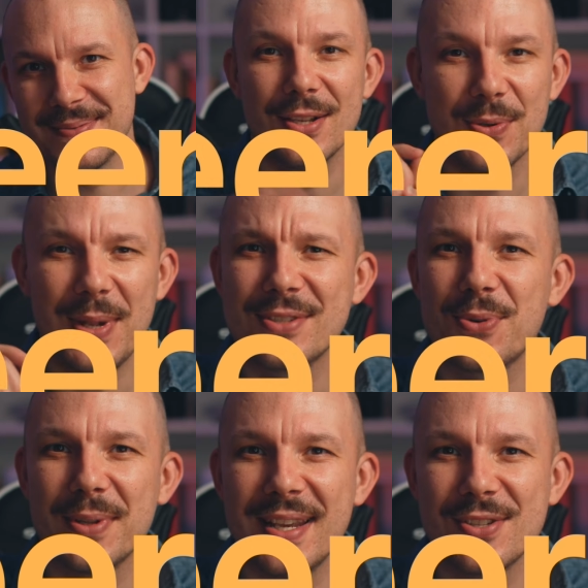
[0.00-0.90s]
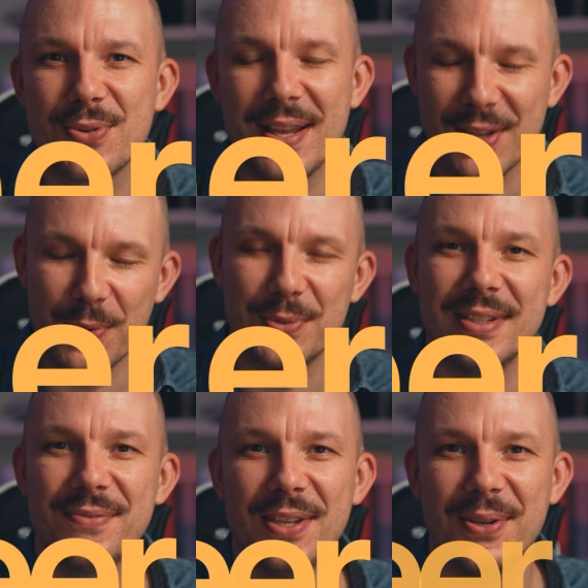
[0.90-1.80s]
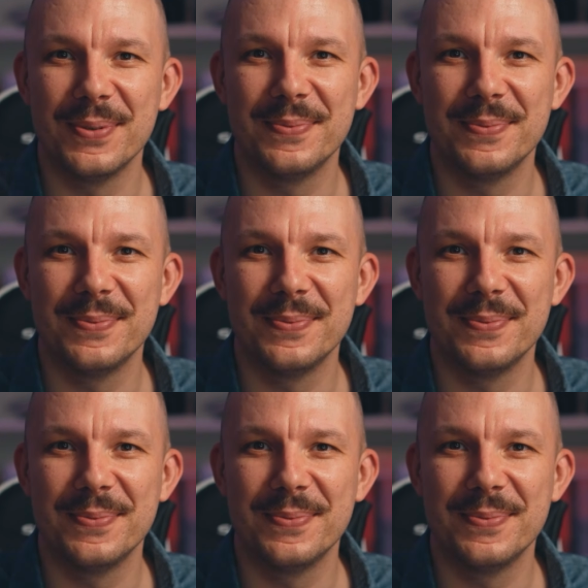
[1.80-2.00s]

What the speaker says: So let's roll the intro and go to this video.